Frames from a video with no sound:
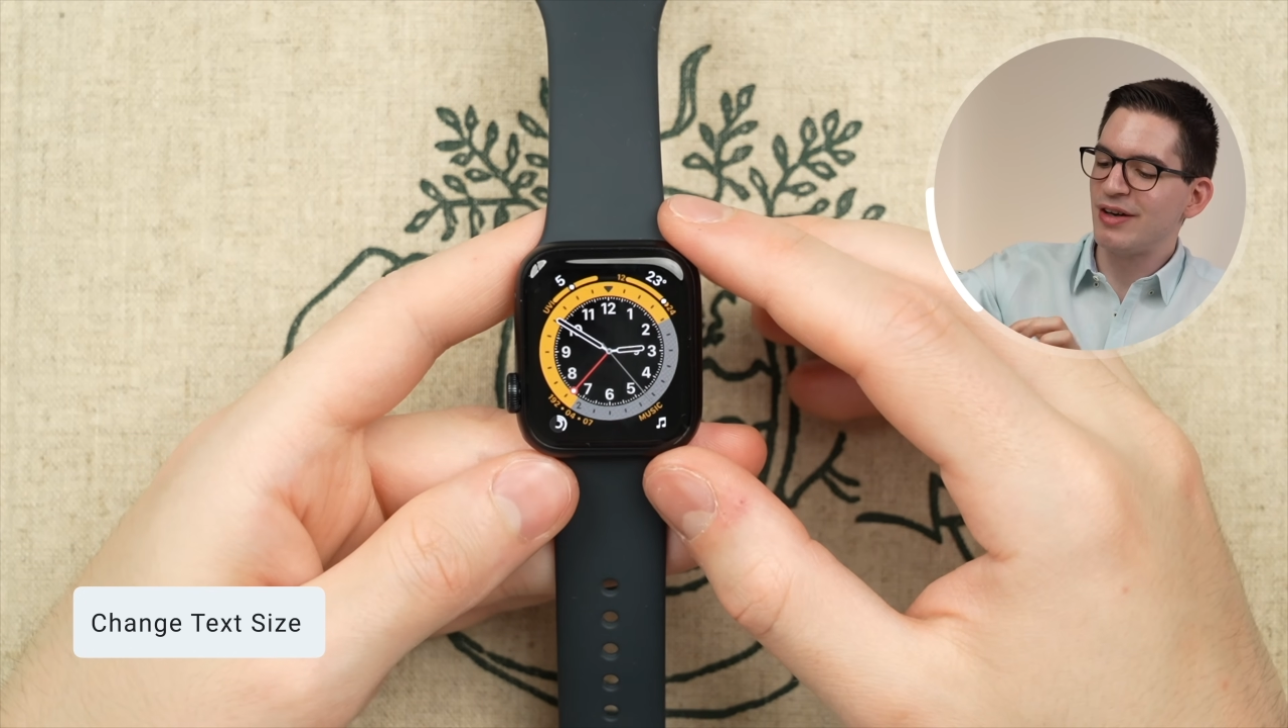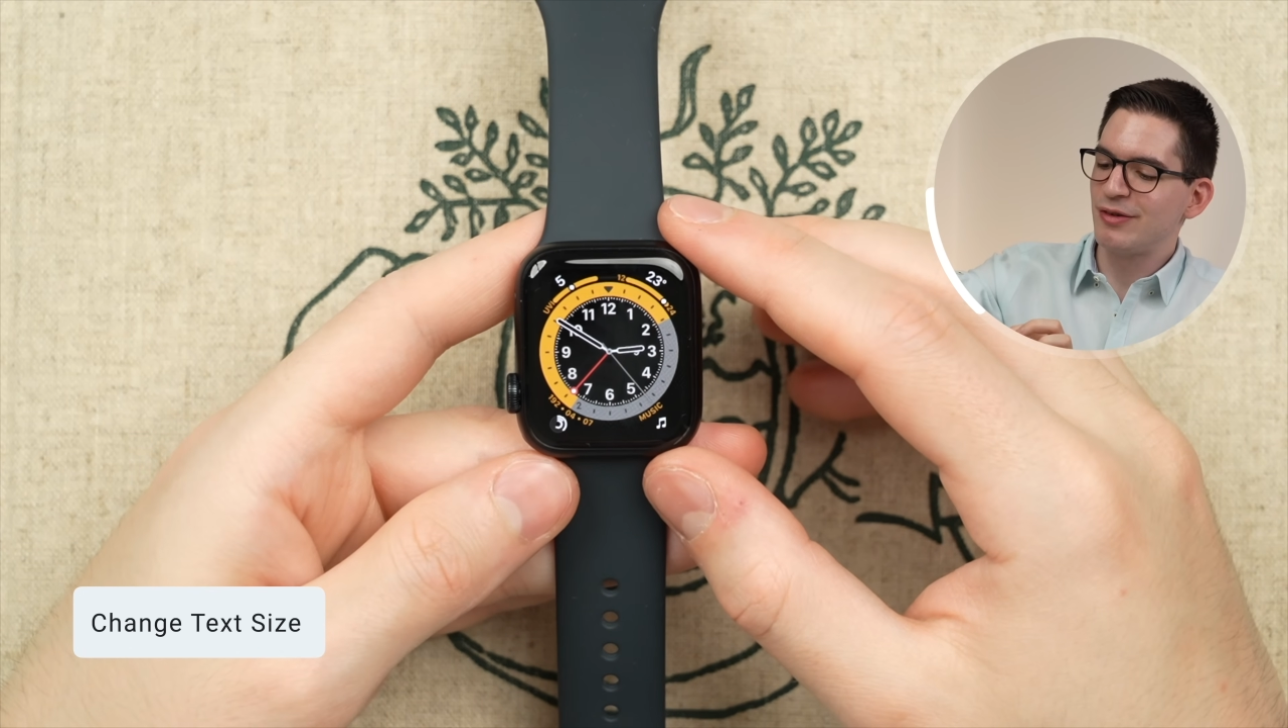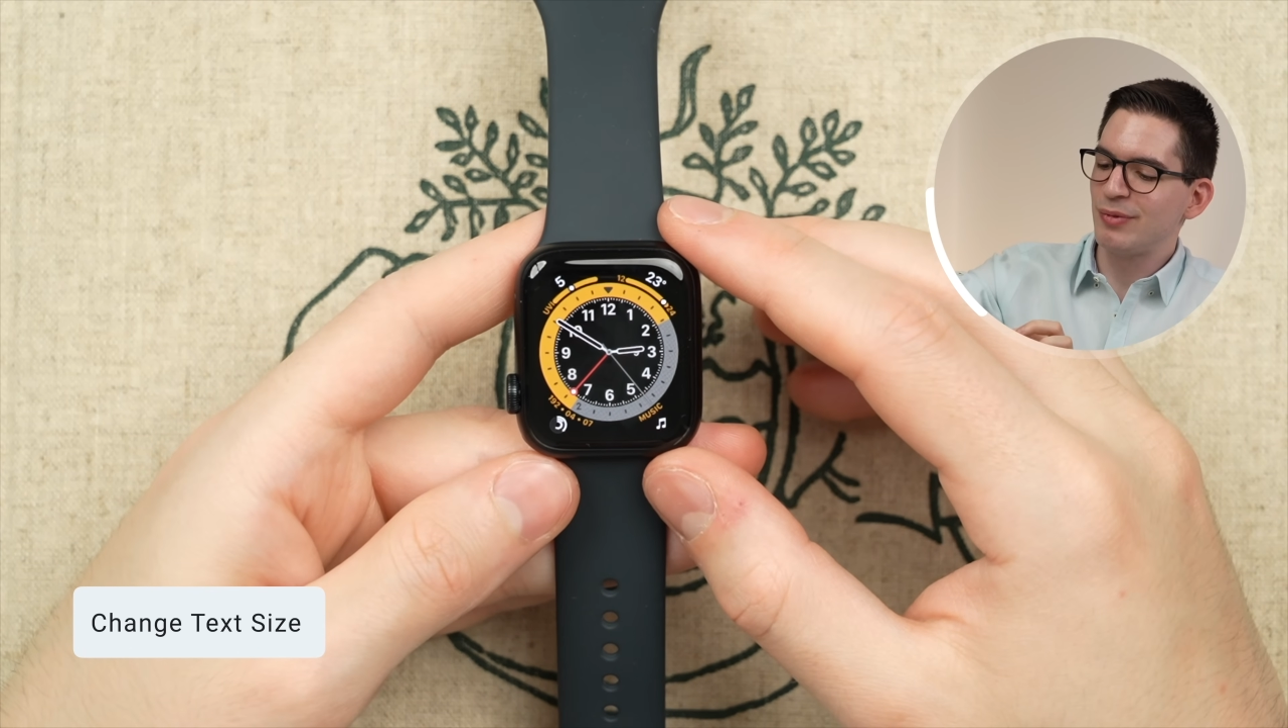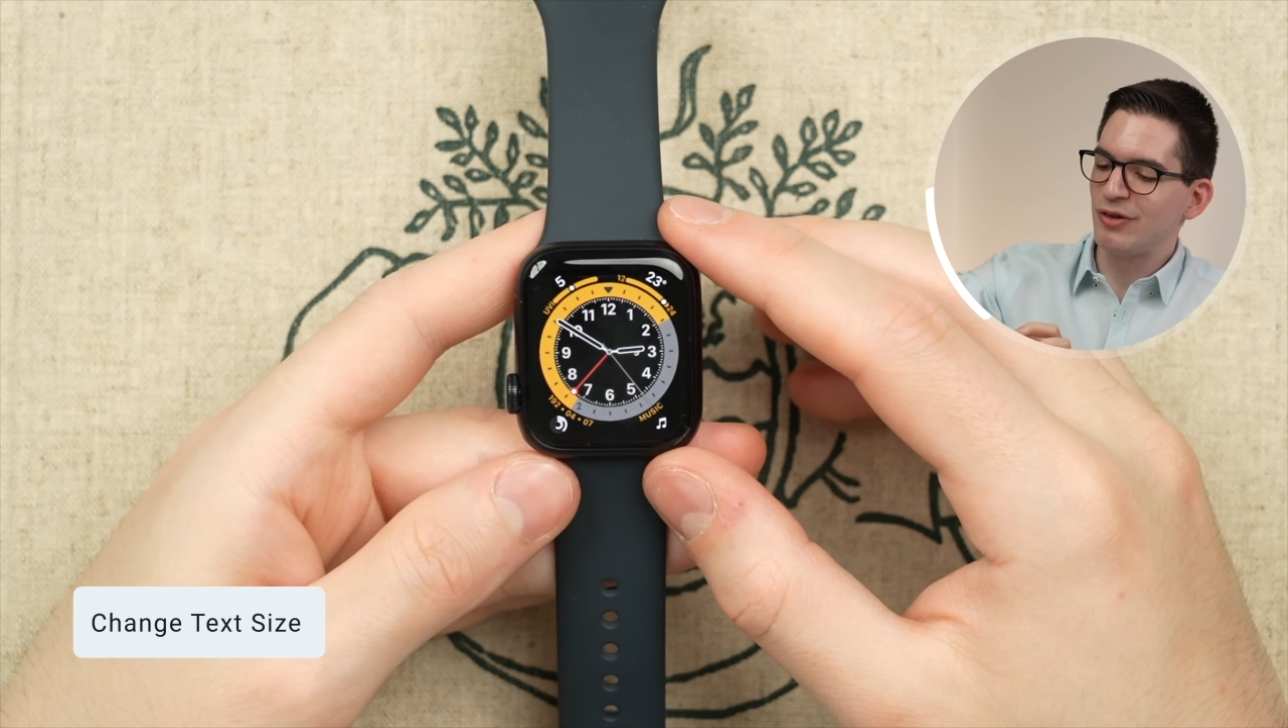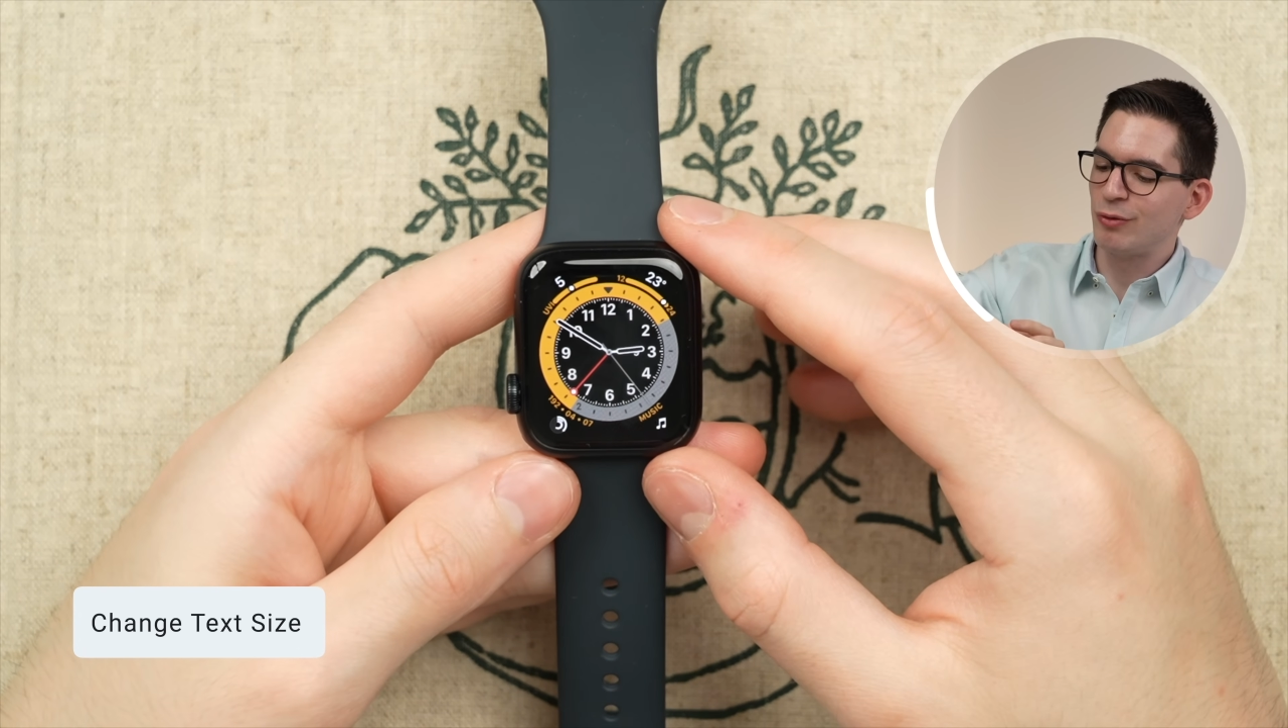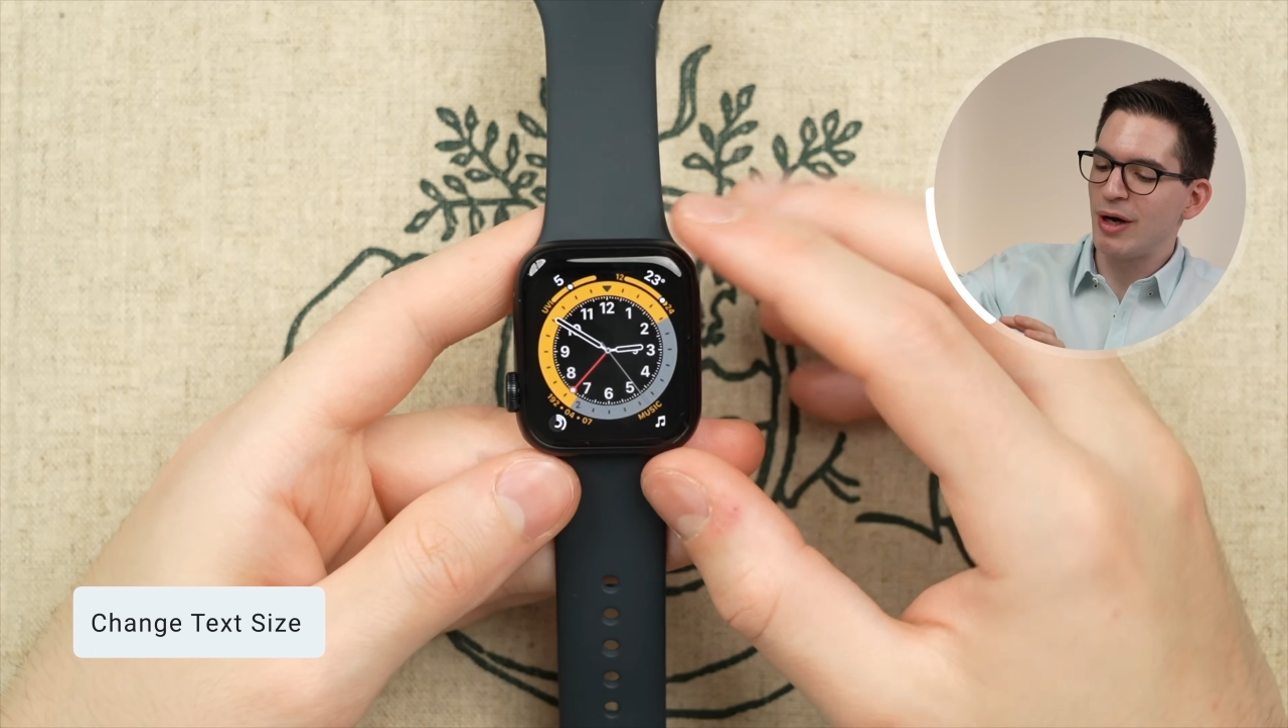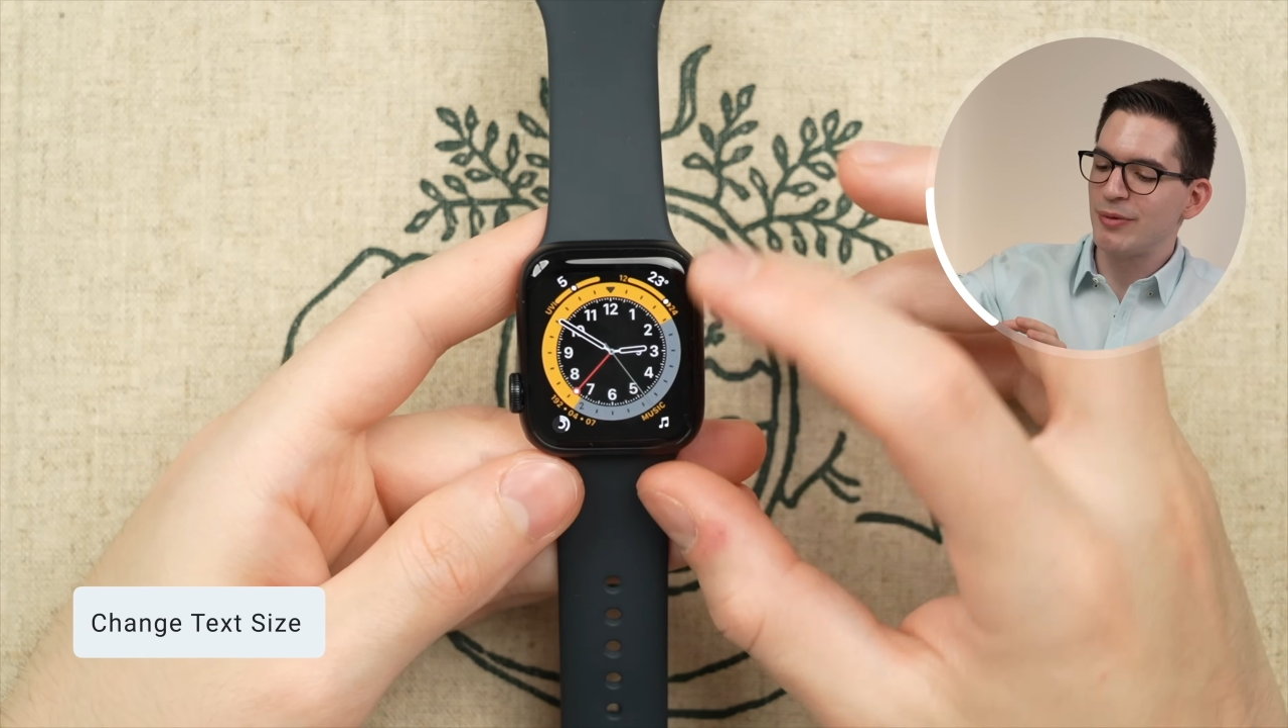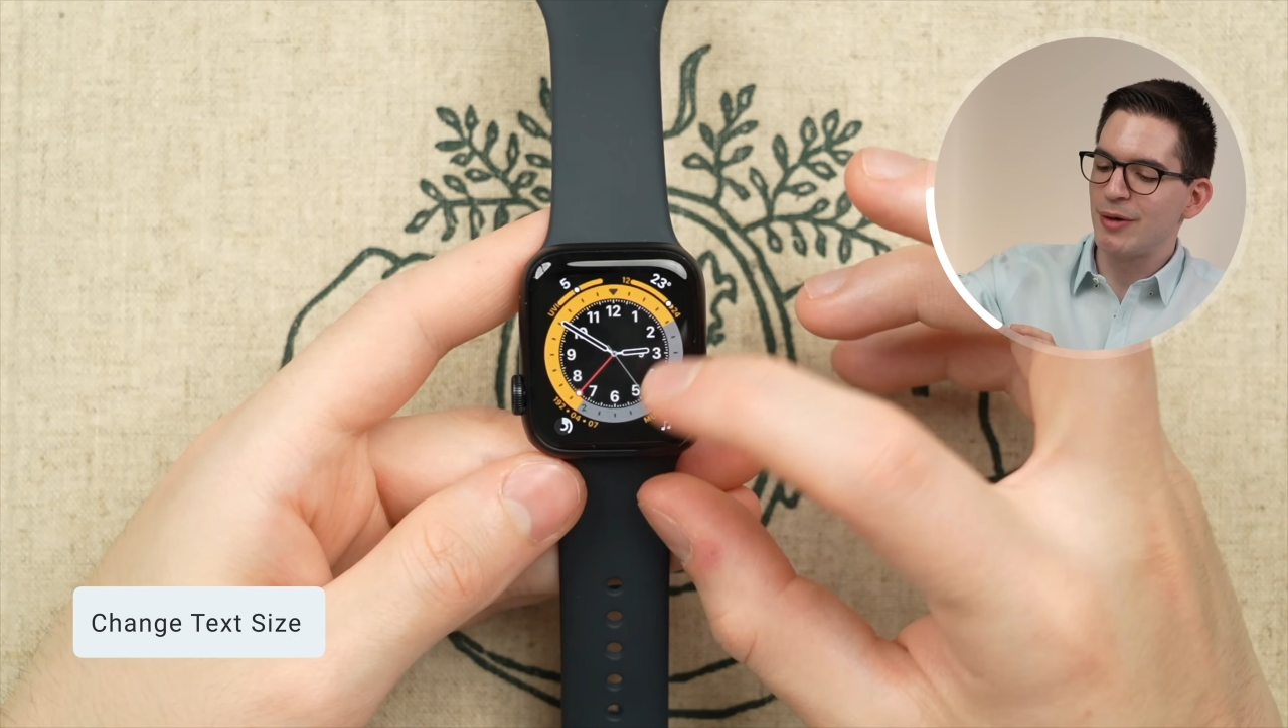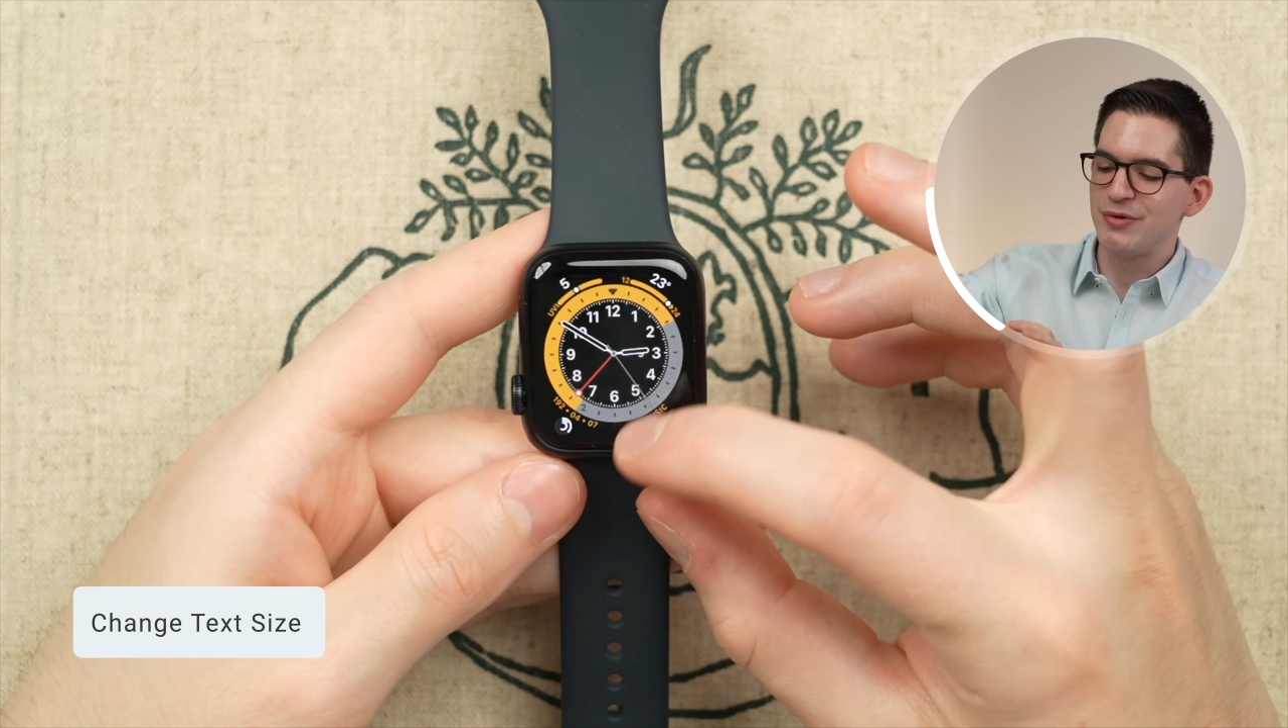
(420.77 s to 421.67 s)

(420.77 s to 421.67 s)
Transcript: simply swipe up